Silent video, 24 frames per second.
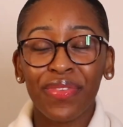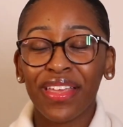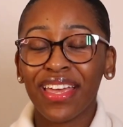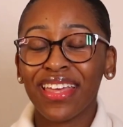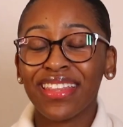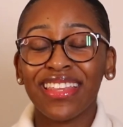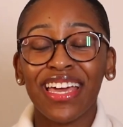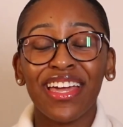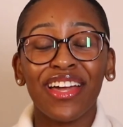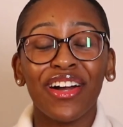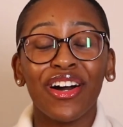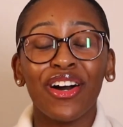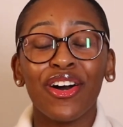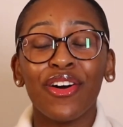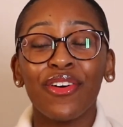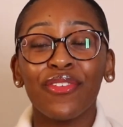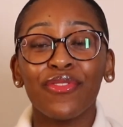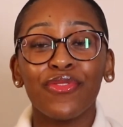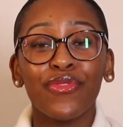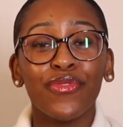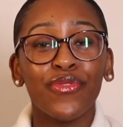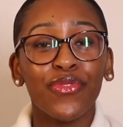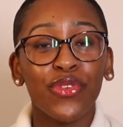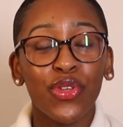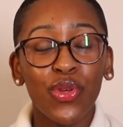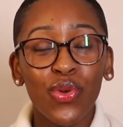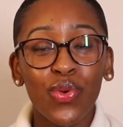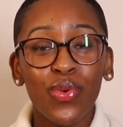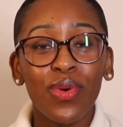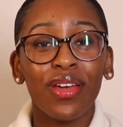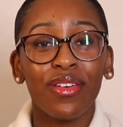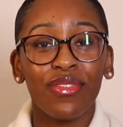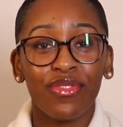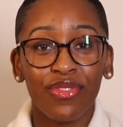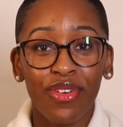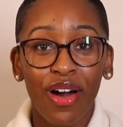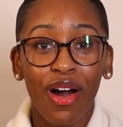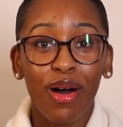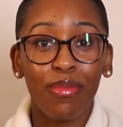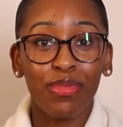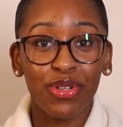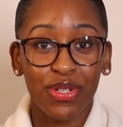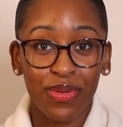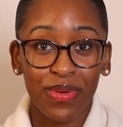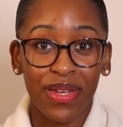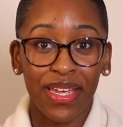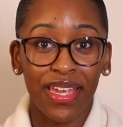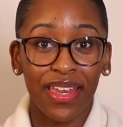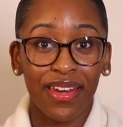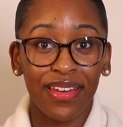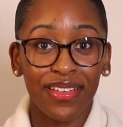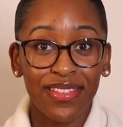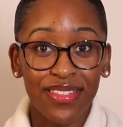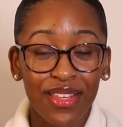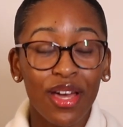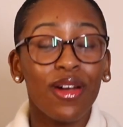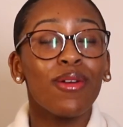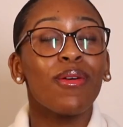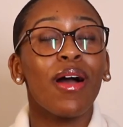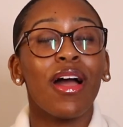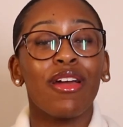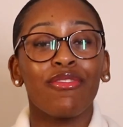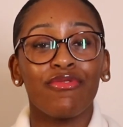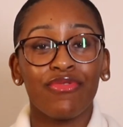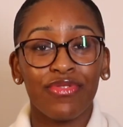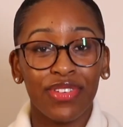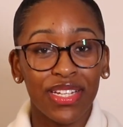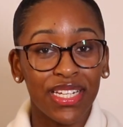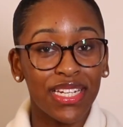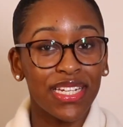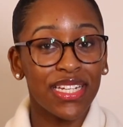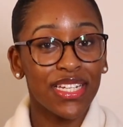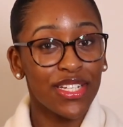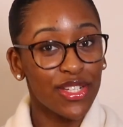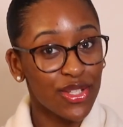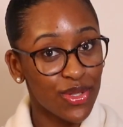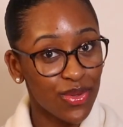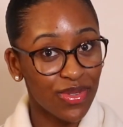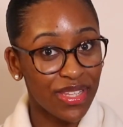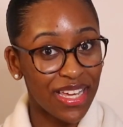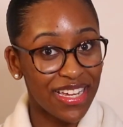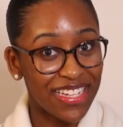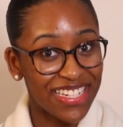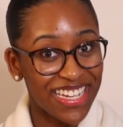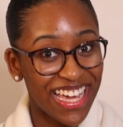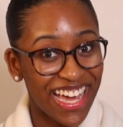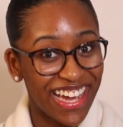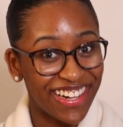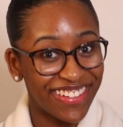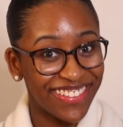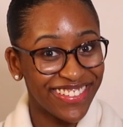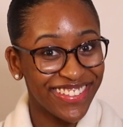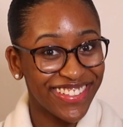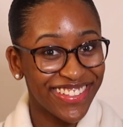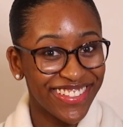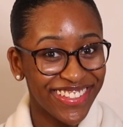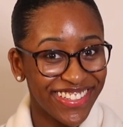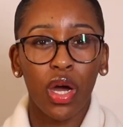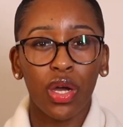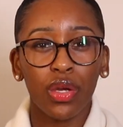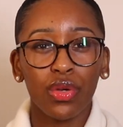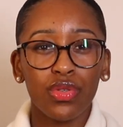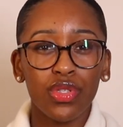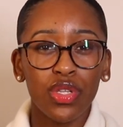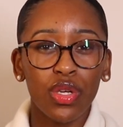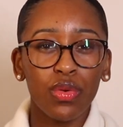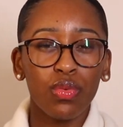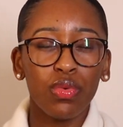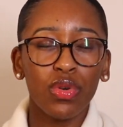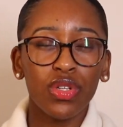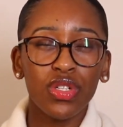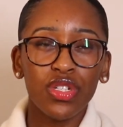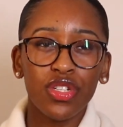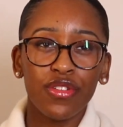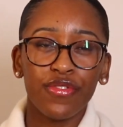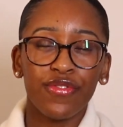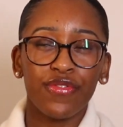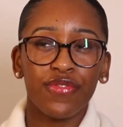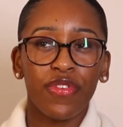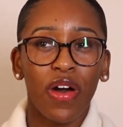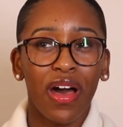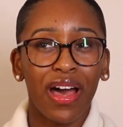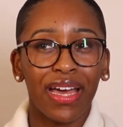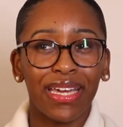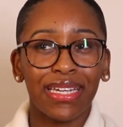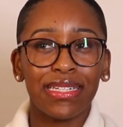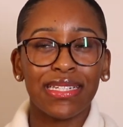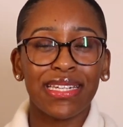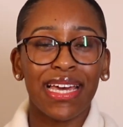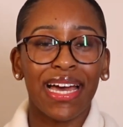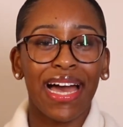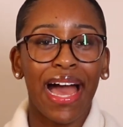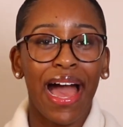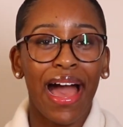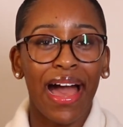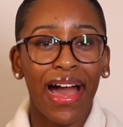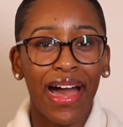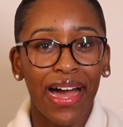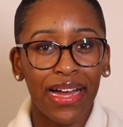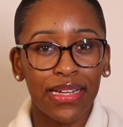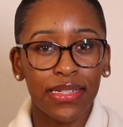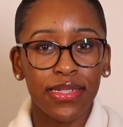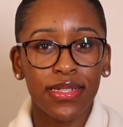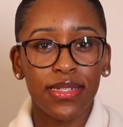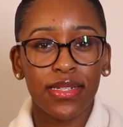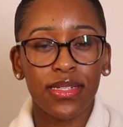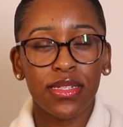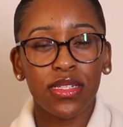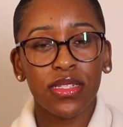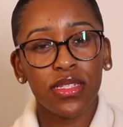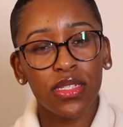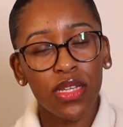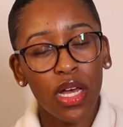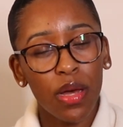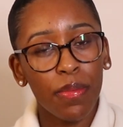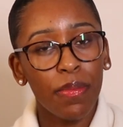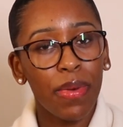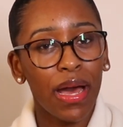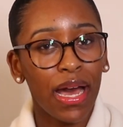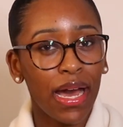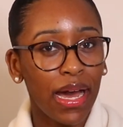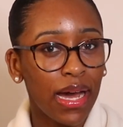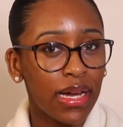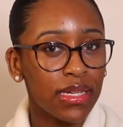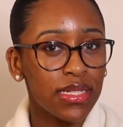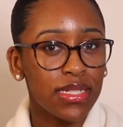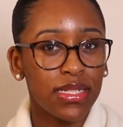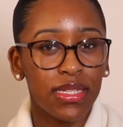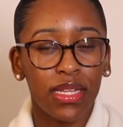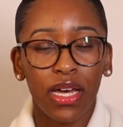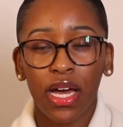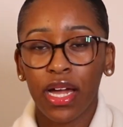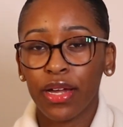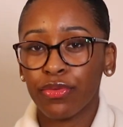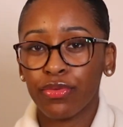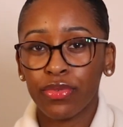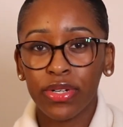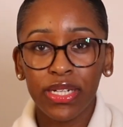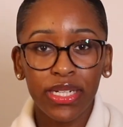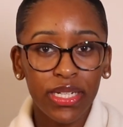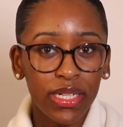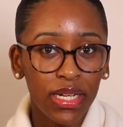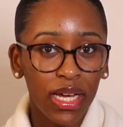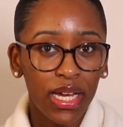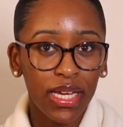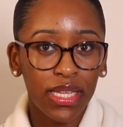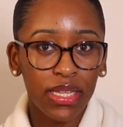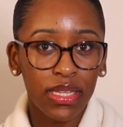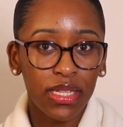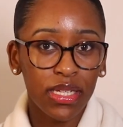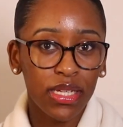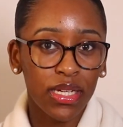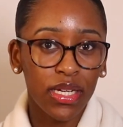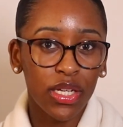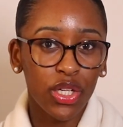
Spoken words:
they are few and far between, so I really need to sort that out. I also want to find a hat, some hat that I really like the